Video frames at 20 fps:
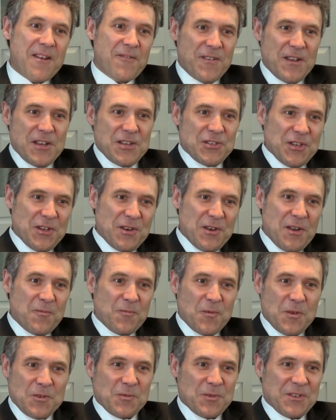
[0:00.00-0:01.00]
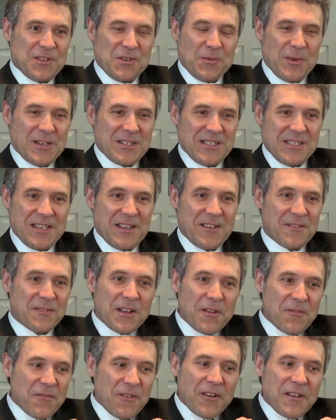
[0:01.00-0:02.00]
vision and what was originally a
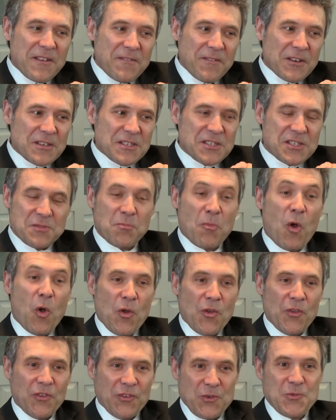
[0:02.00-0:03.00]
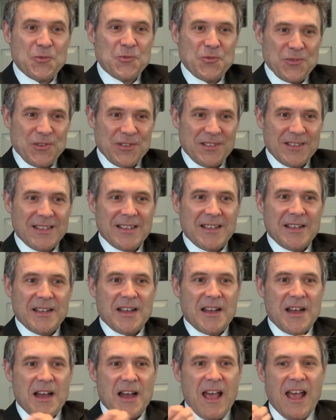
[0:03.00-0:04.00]
very, very small school
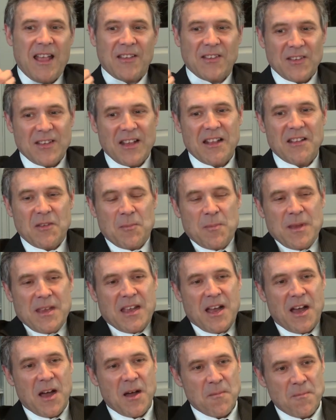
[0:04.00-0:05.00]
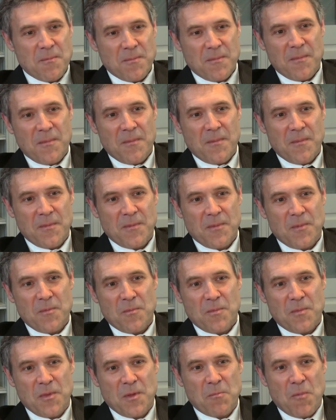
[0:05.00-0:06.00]
has since become
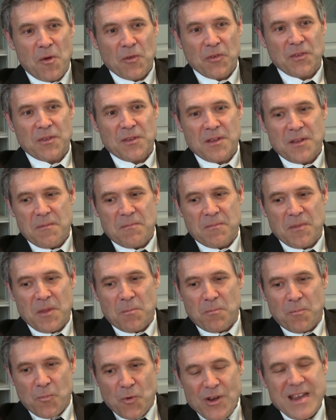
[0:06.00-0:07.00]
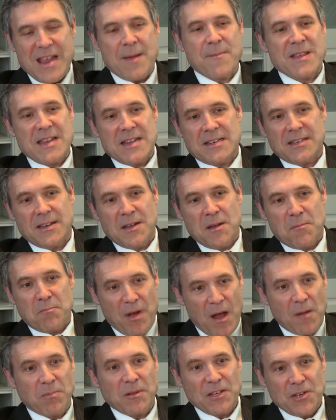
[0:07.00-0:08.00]
the preeminent
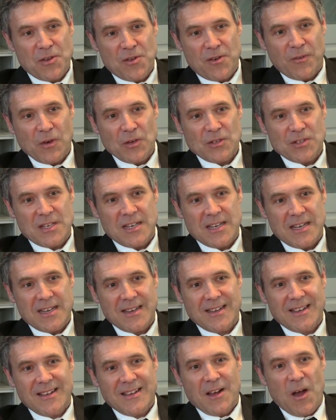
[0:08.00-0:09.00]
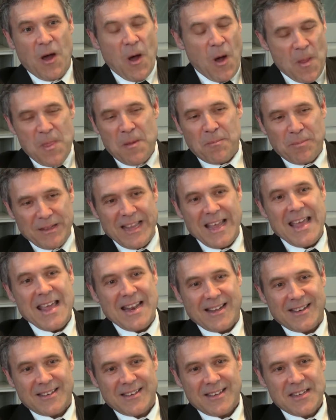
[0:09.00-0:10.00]
public university on the
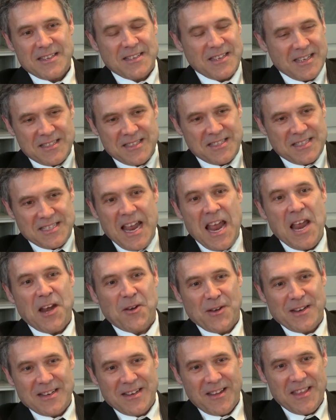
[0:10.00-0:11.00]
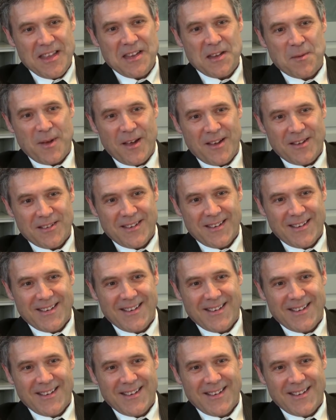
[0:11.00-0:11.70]
planet. It's staggering to think about.